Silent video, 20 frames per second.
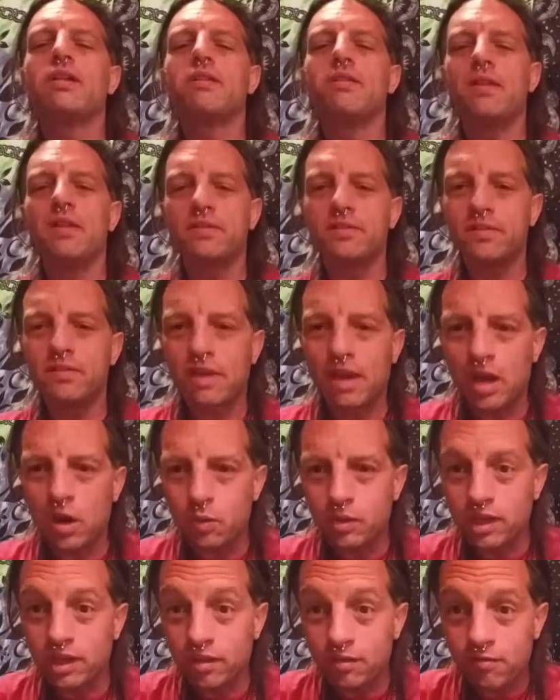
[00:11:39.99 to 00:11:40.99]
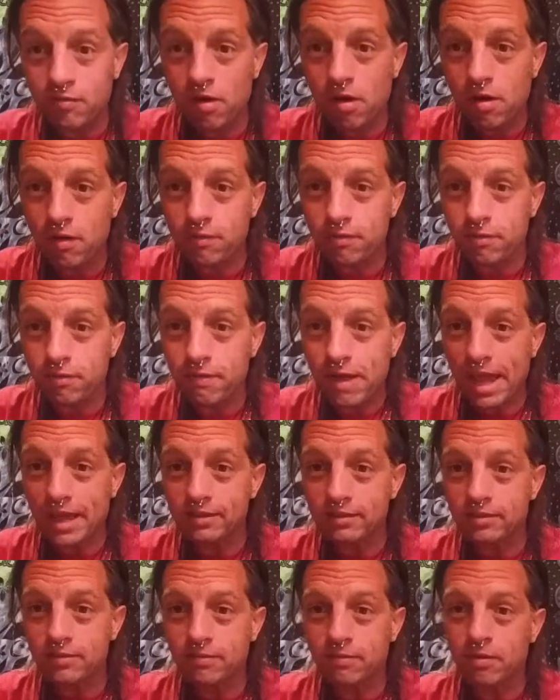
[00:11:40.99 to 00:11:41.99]
This is how we evolved
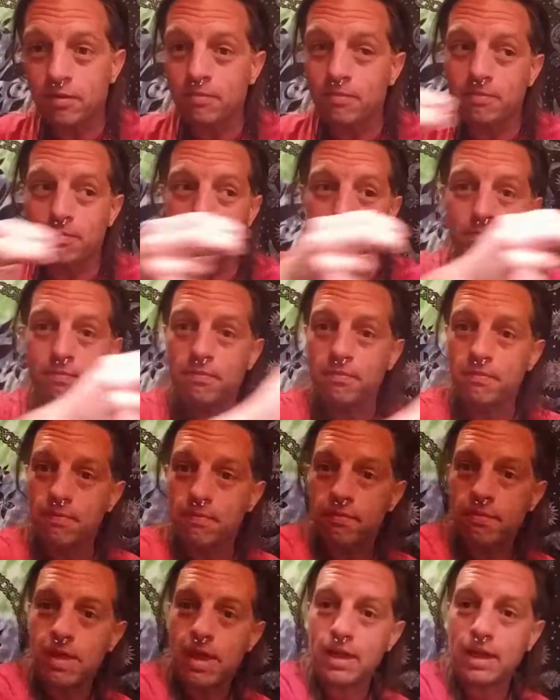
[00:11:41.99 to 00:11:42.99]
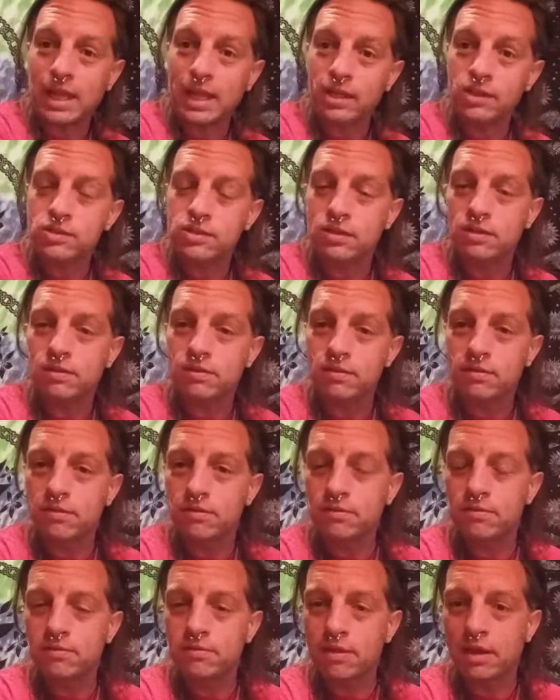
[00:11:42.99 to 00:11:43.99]
fast from that ancient
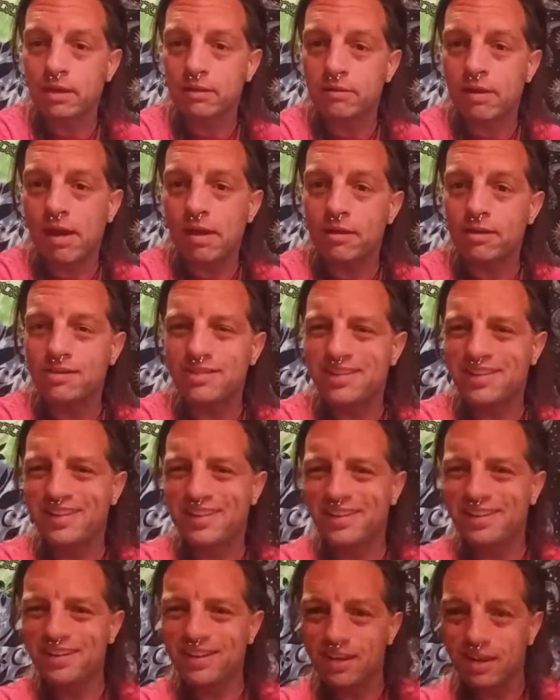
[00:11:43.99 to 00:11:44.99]
technology.